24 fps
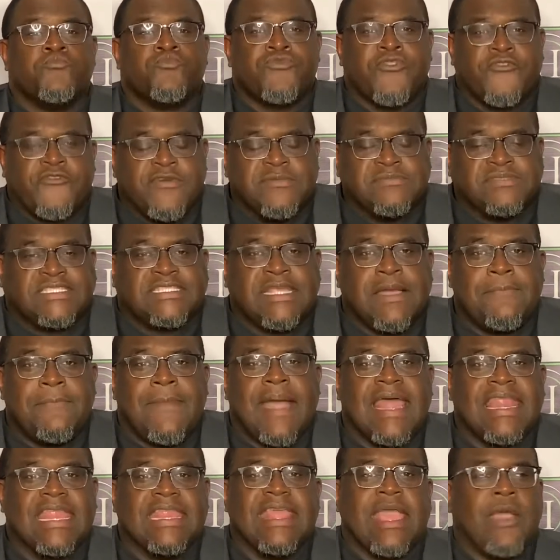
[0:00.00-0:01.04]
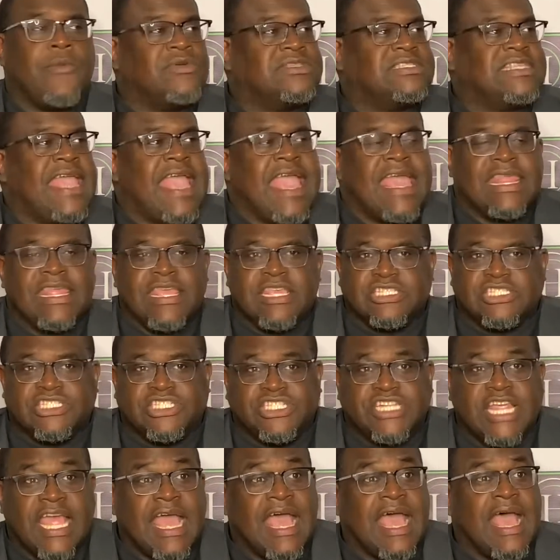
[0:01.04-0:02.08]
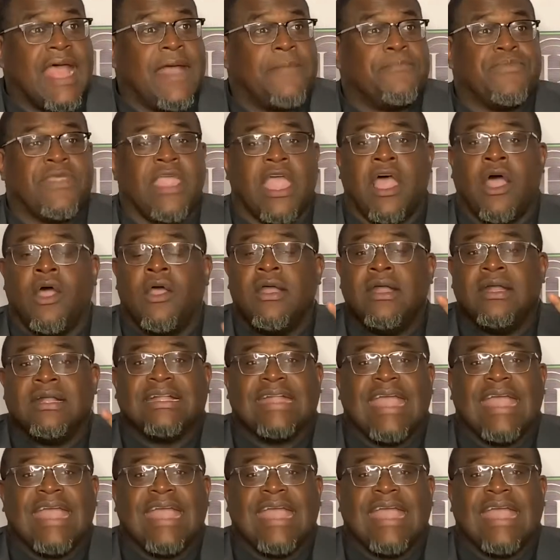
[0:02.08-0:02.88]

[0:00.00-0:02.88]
from somebody that was at his job, y'all.